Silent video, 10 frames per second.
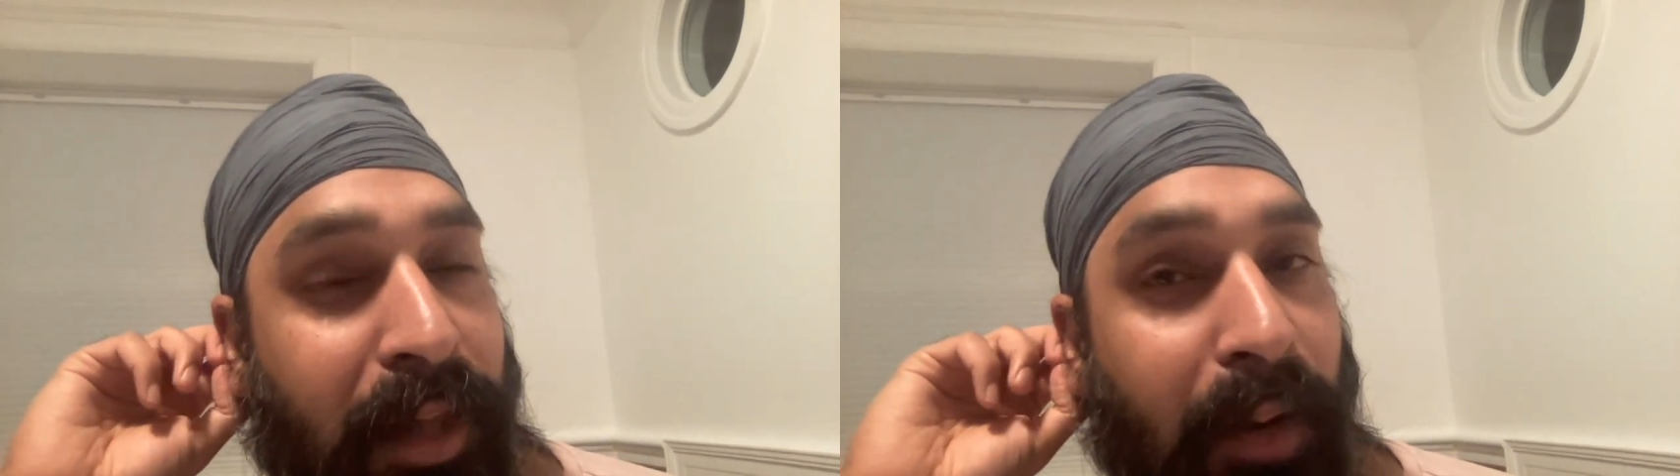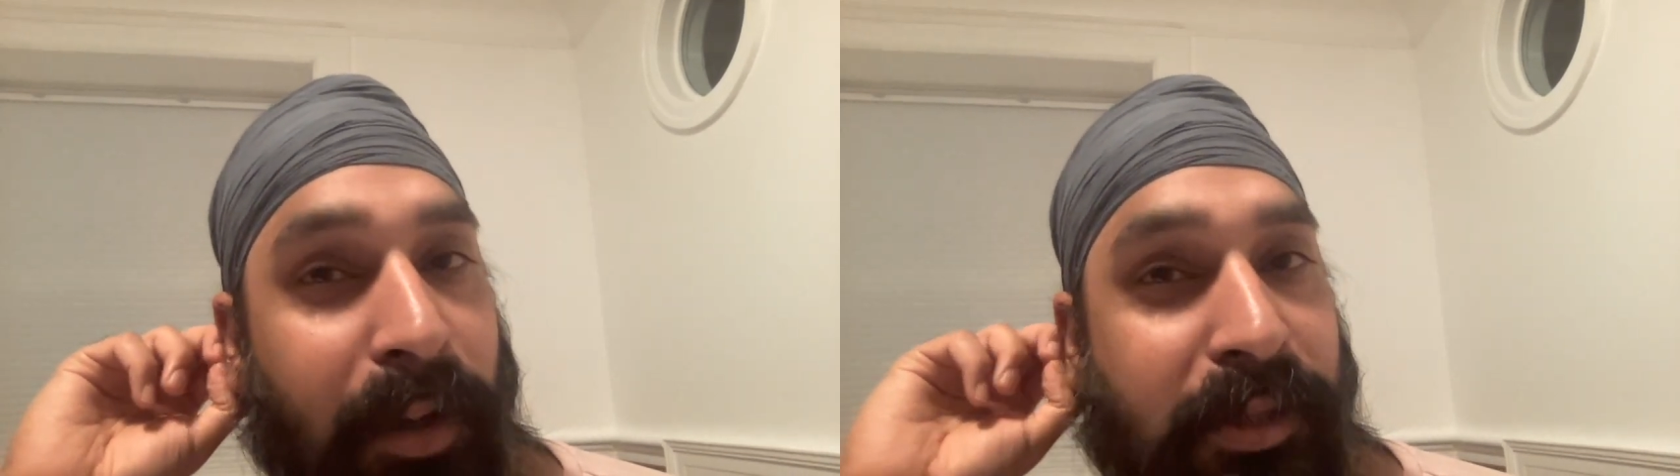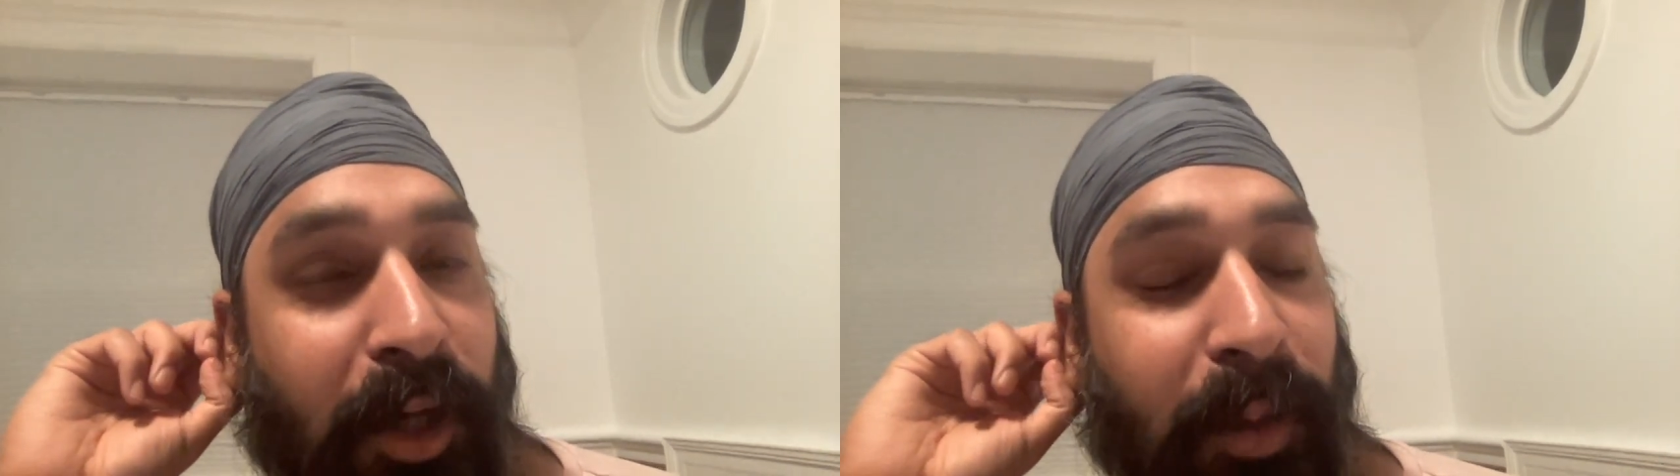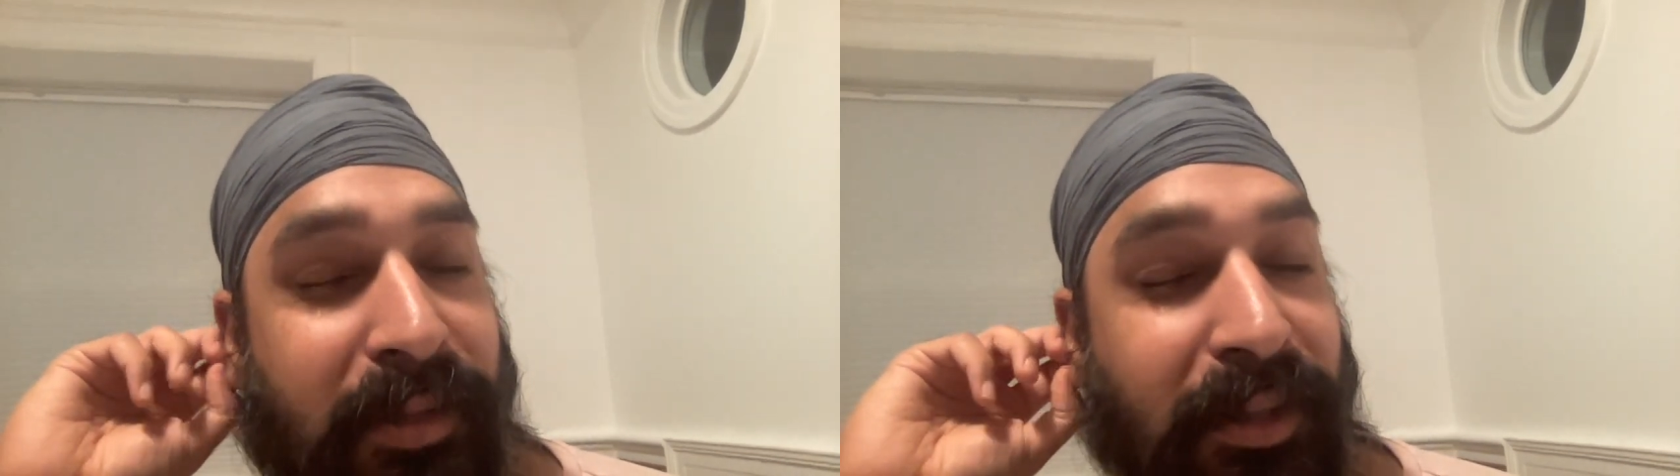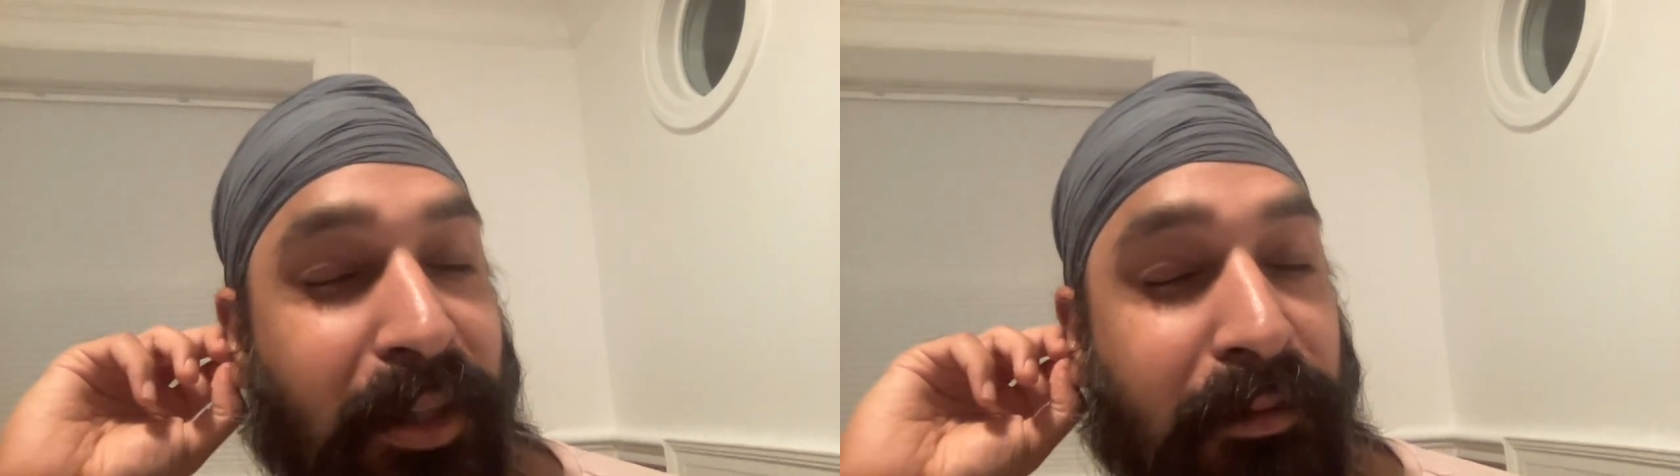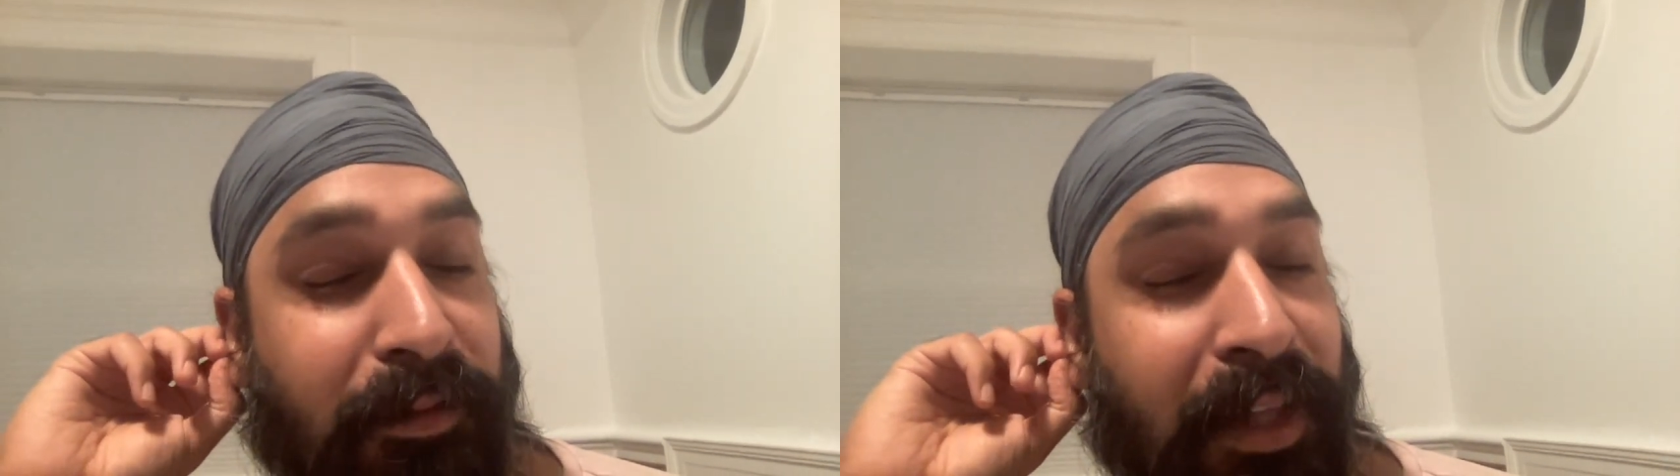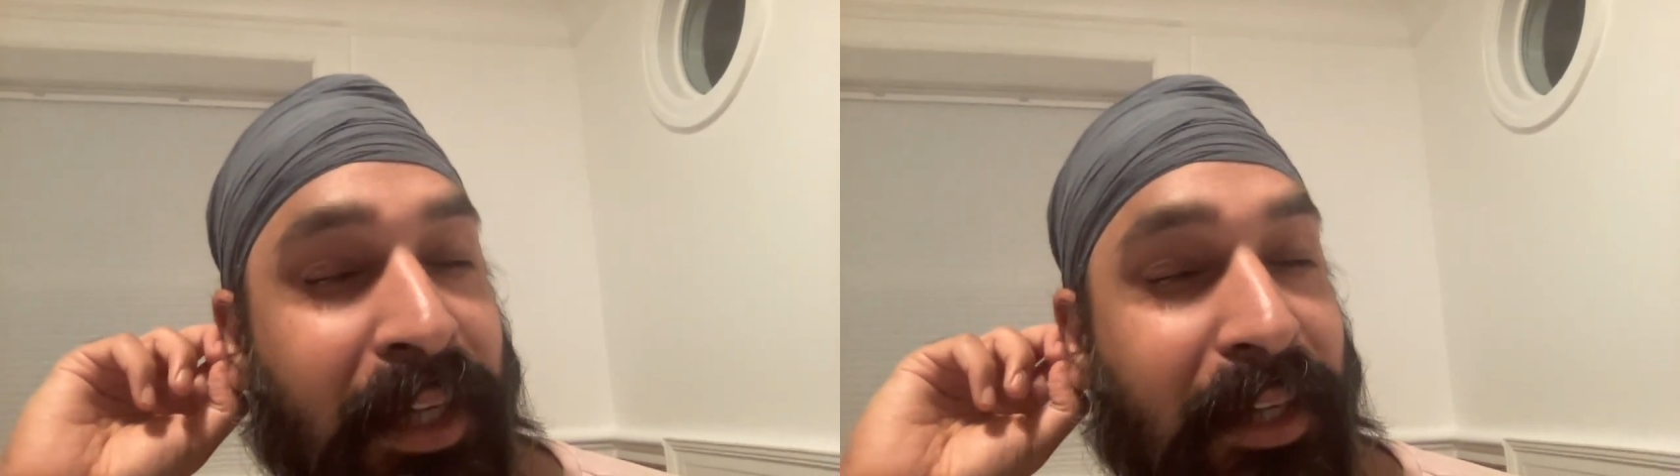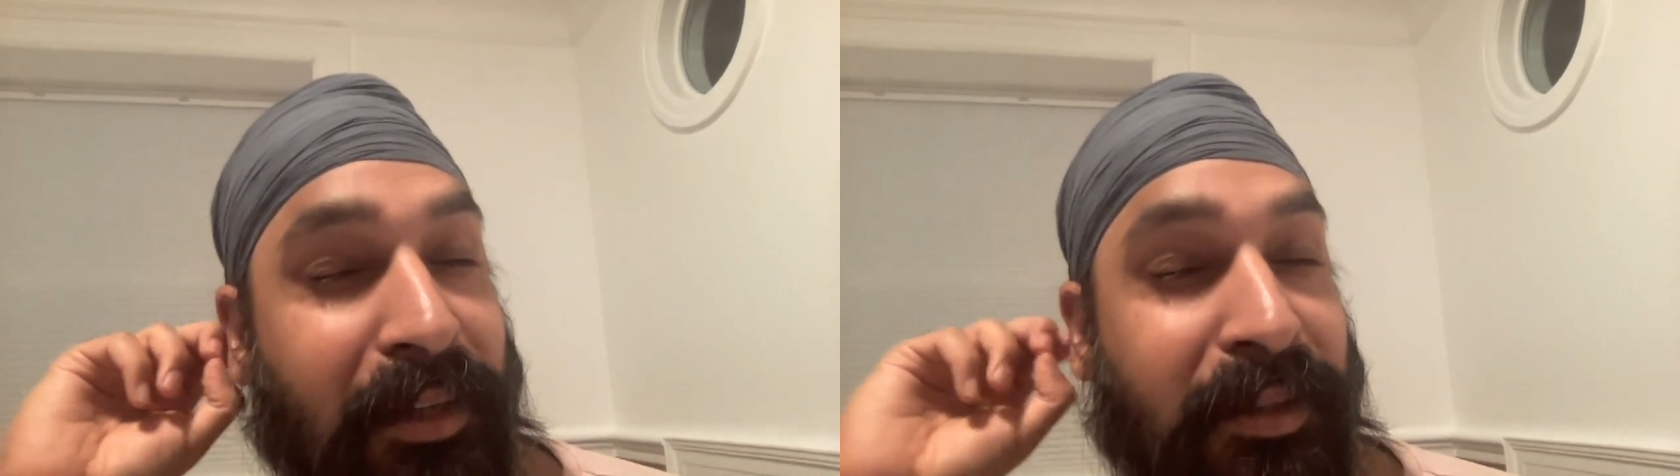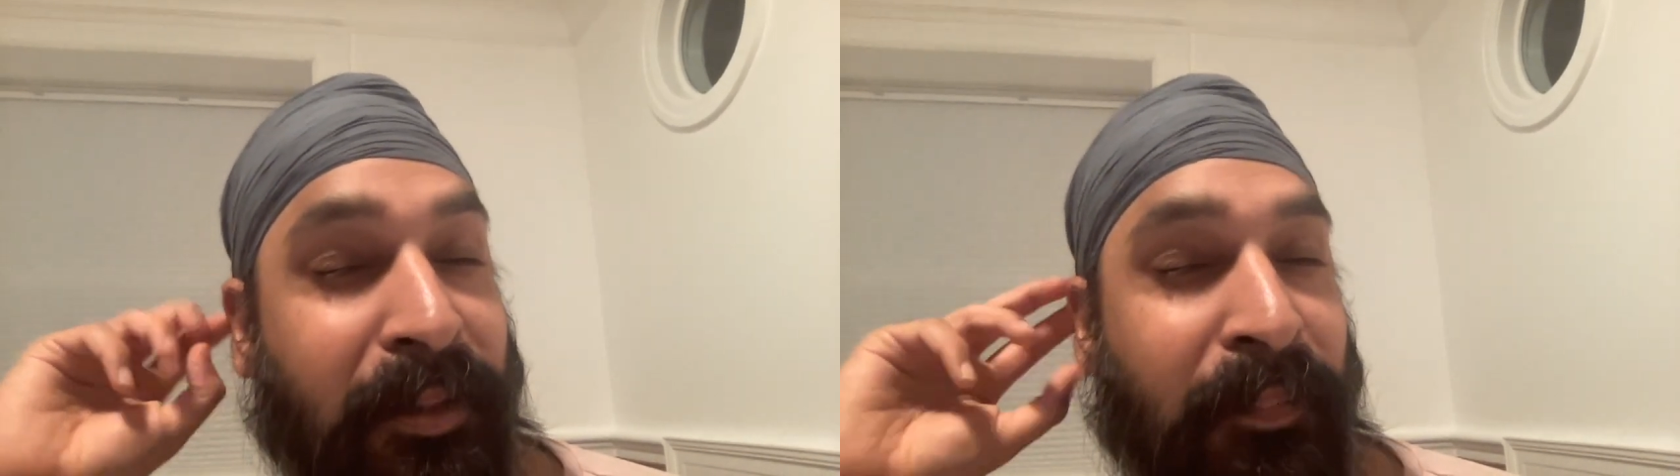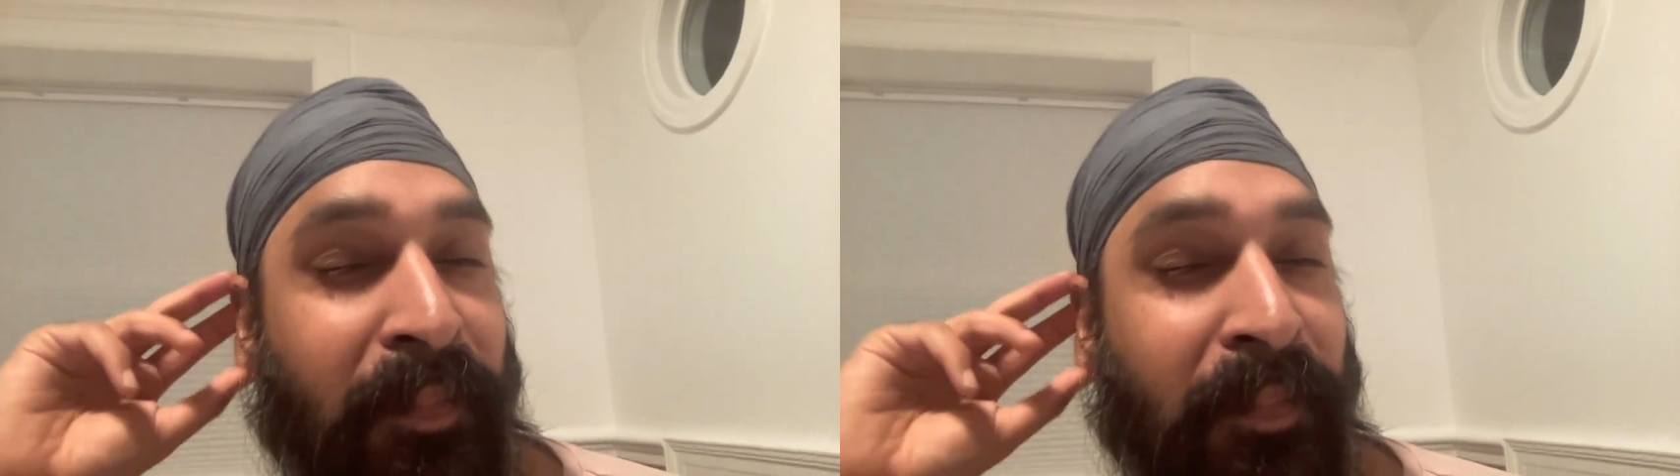how I saw myself, and